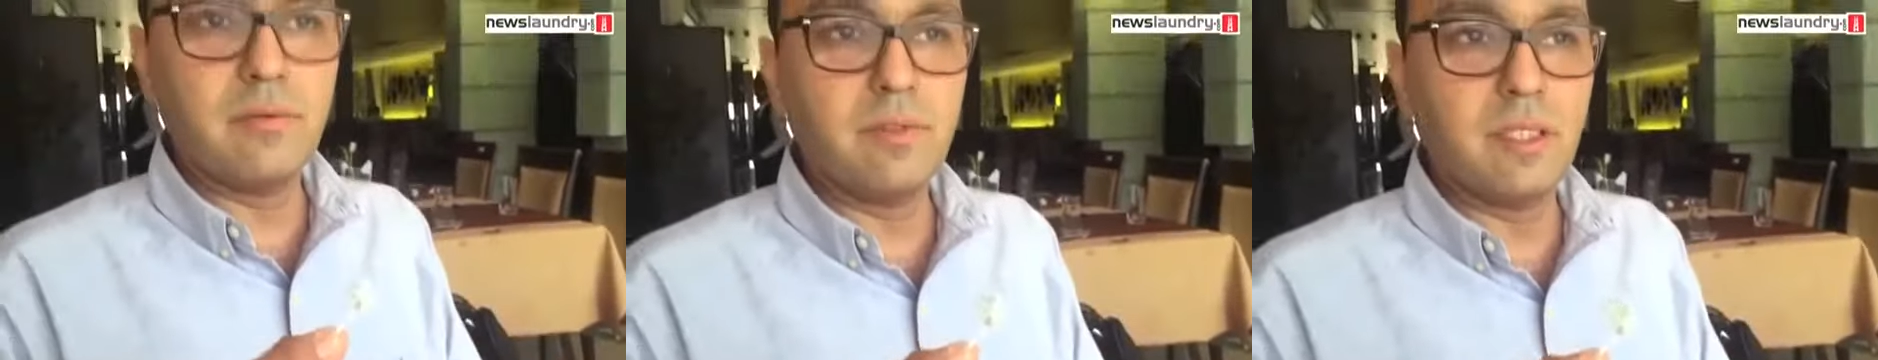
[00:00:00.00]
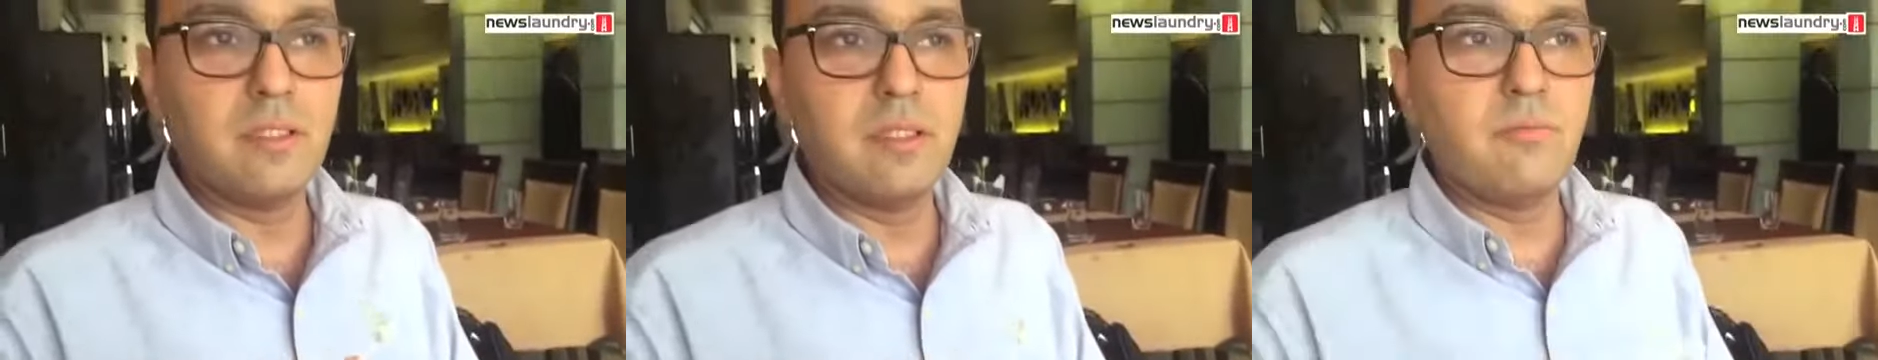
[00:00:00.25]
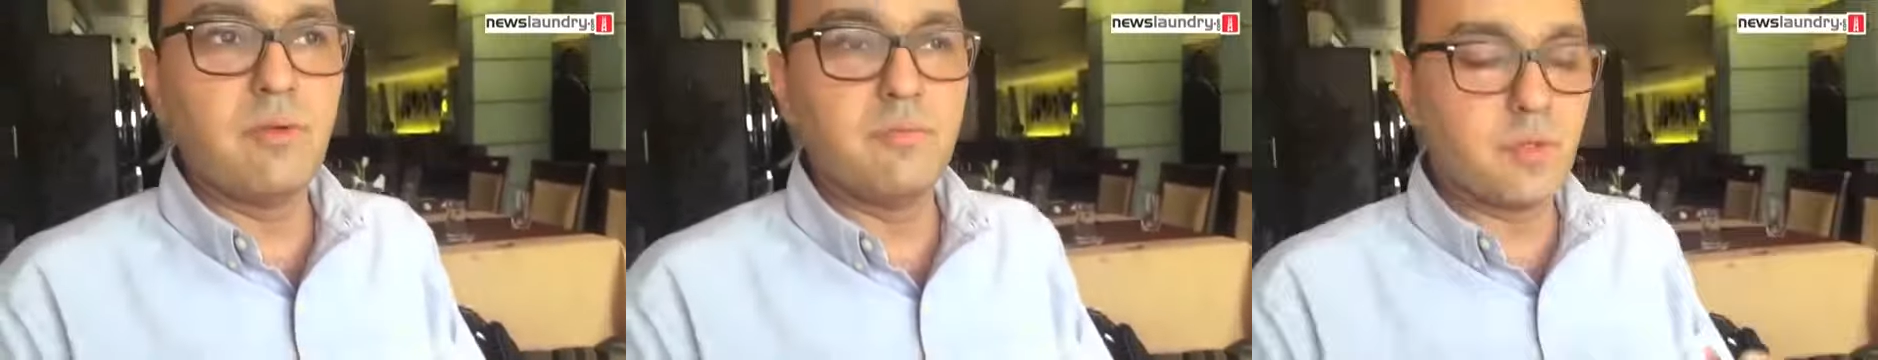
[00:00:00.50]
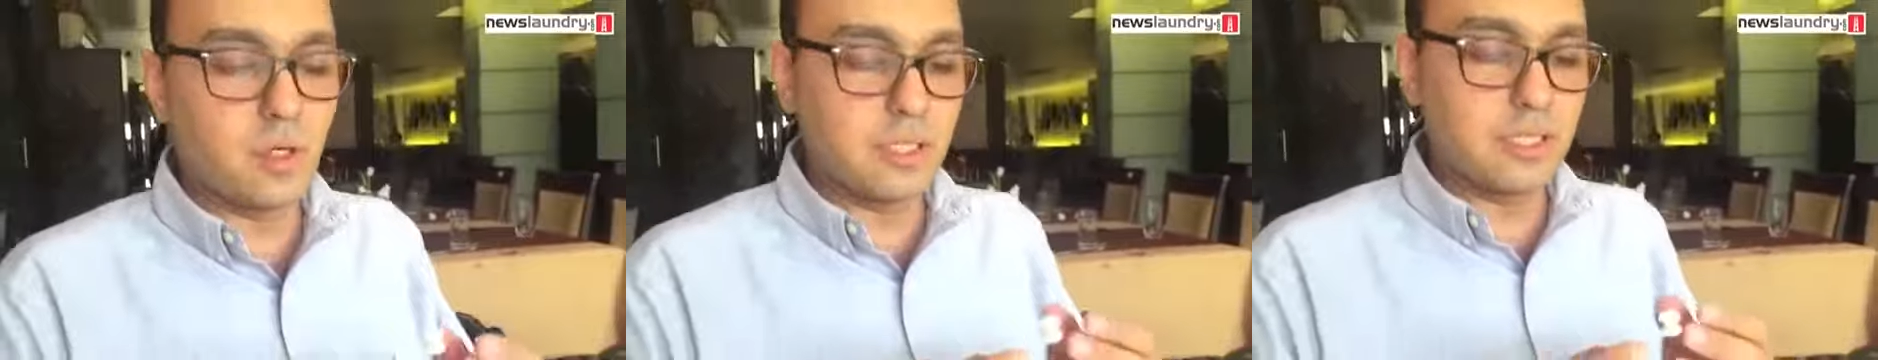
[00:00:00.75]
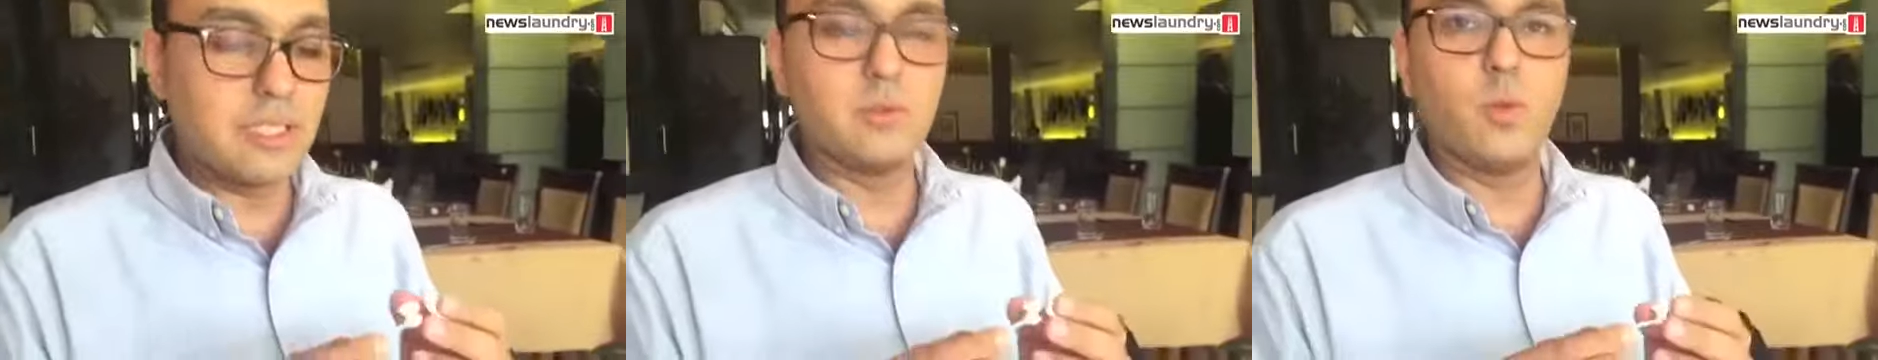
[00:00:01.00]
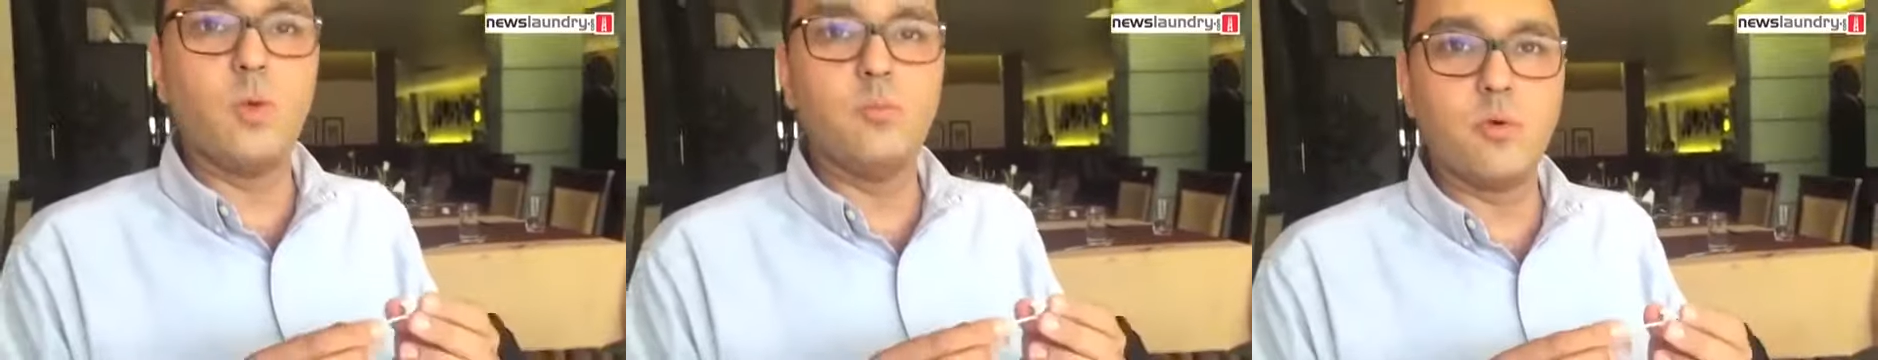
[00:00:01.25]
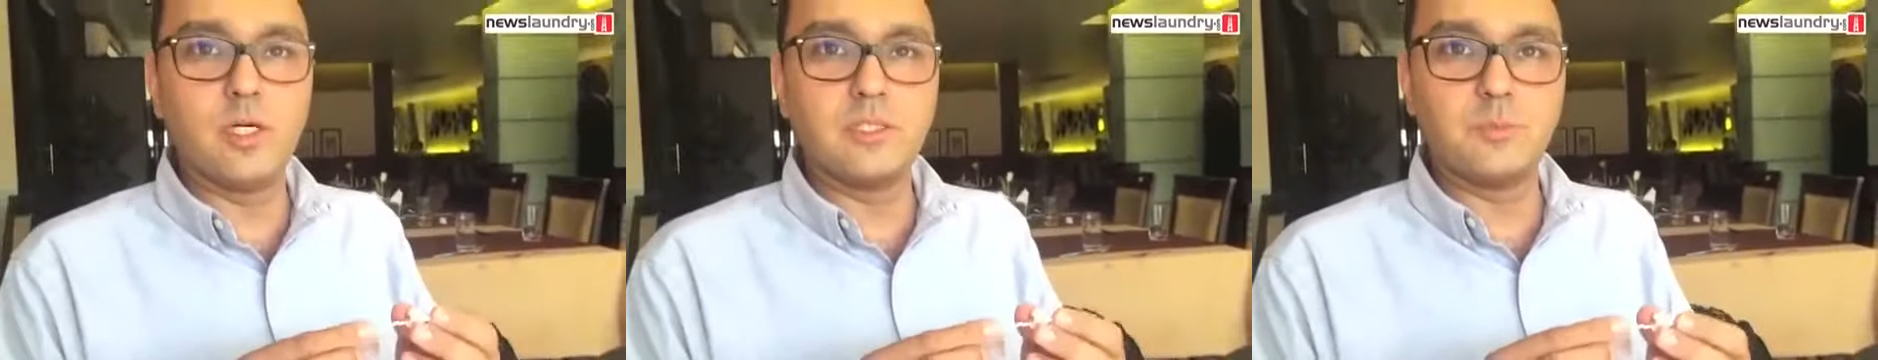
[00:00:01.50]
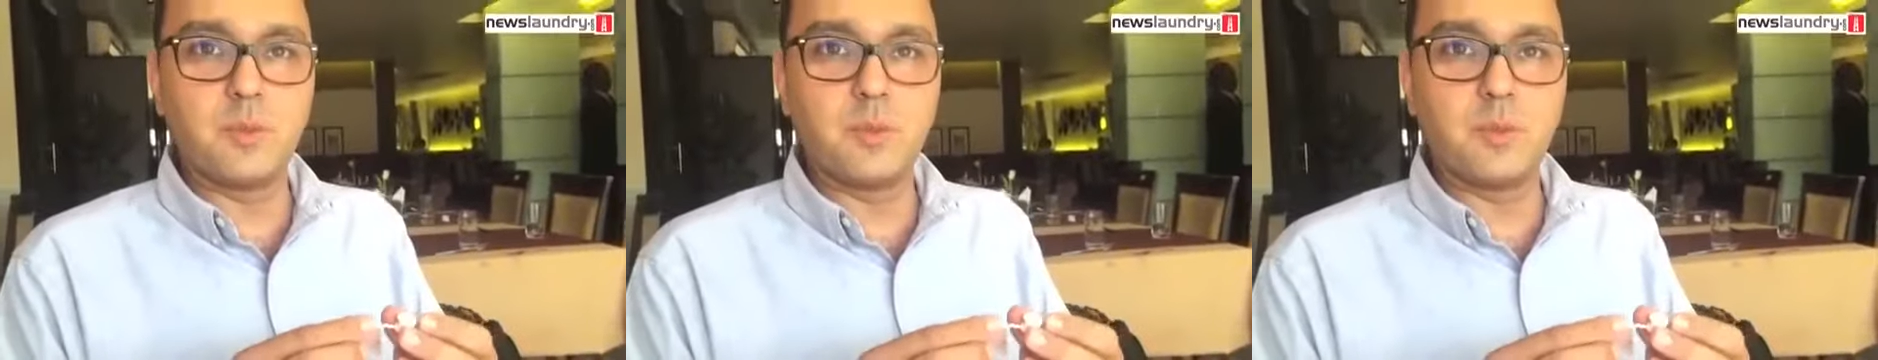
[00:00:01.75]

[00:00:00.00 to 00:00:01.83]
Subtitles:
have done. We've called it as Ohm voice